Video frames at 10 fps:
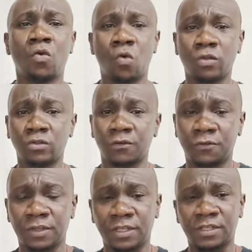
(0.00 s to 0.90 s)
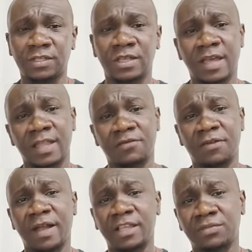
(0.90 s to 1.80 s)
on quantum physics and
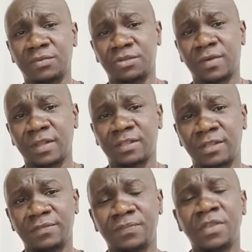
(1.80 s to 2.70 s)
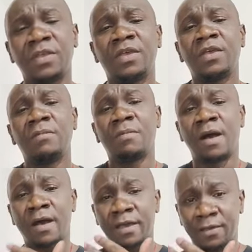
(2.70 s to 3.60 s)
African spirituality,
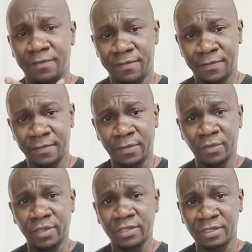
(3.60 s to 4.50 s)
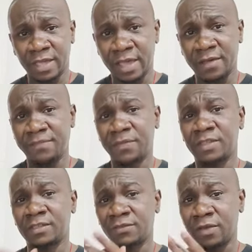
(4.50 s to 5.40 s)
my book is here.
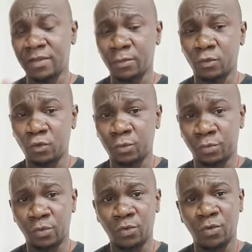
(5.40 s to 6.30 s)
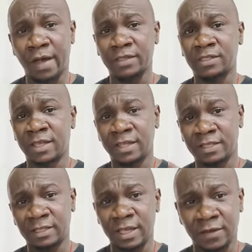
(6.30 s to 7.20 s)
It's a very good book. I sell
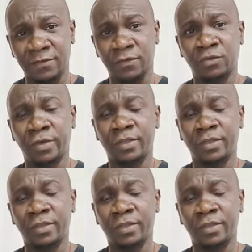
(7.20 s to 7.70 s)
it here for